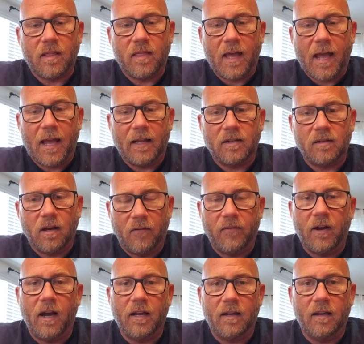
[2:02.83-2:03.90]

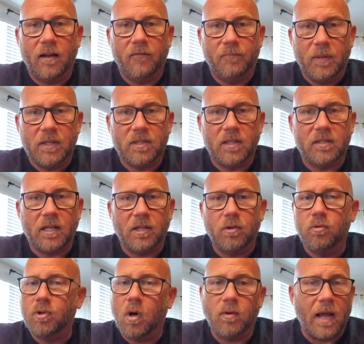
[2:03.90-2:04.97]
of pieces that you
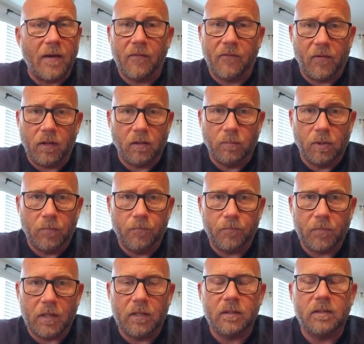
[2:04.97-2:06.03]
don't have available.
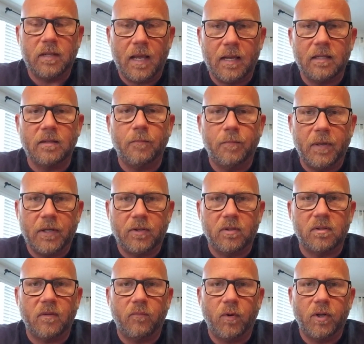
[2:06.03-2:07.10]
Take some
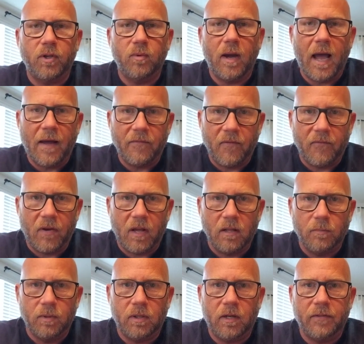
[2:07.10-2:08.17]
pictures of what you have
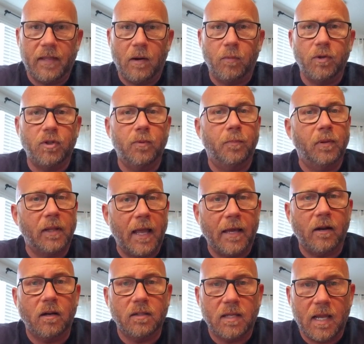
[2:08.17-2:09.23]
available and that what you plan
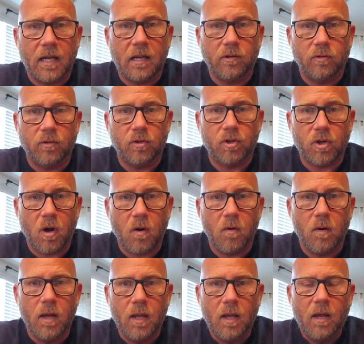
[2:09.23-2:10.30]
on taking to the show
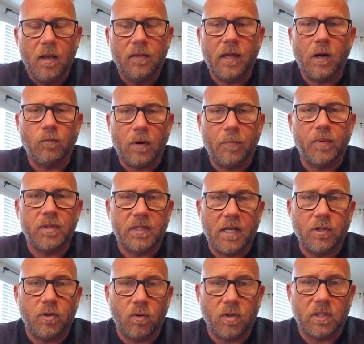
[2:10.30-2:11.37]
that
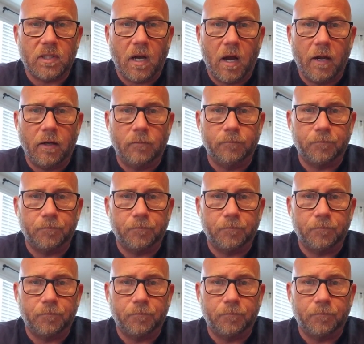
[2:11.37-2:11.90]
represent your style.